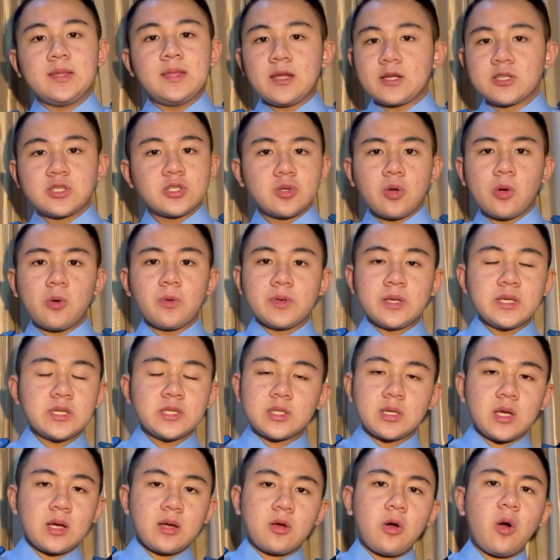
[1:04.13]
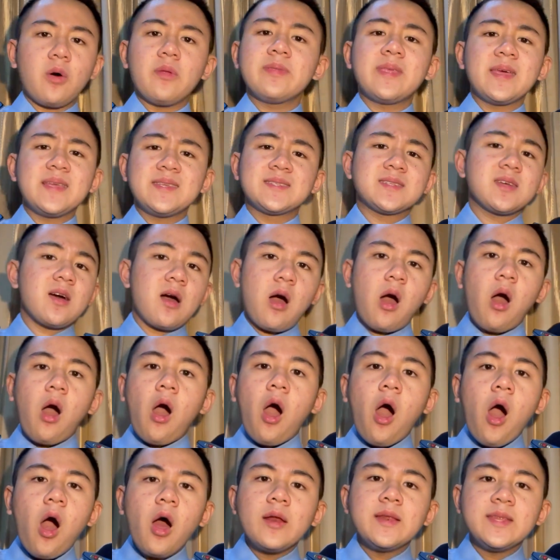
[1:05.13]
their stories contains
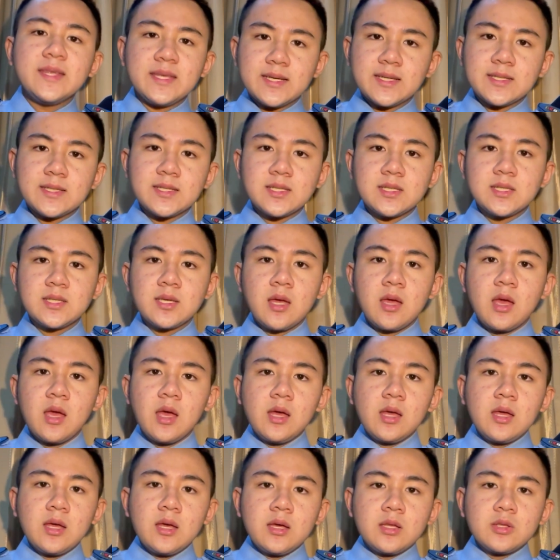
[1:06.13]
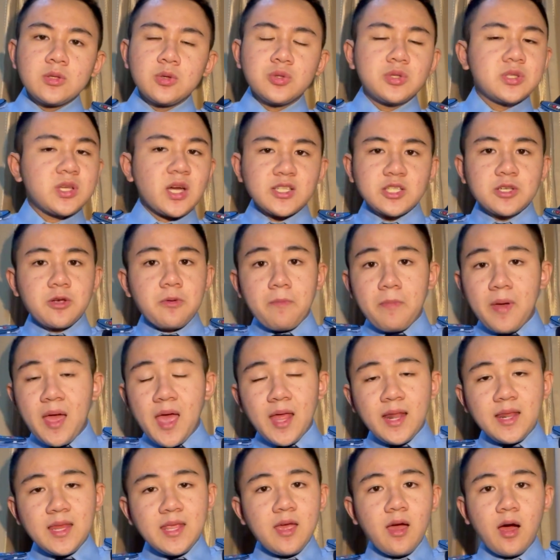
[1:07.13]
onions to touch
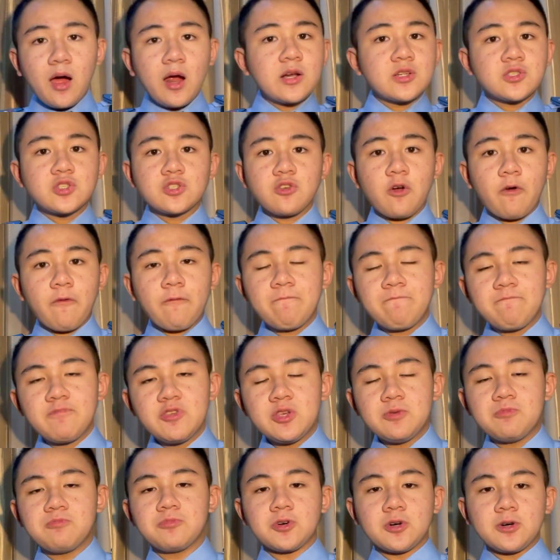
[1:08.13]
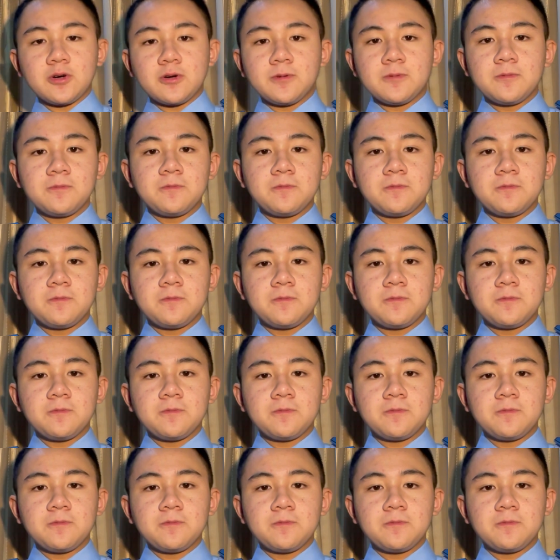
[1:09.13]
many hearts of people.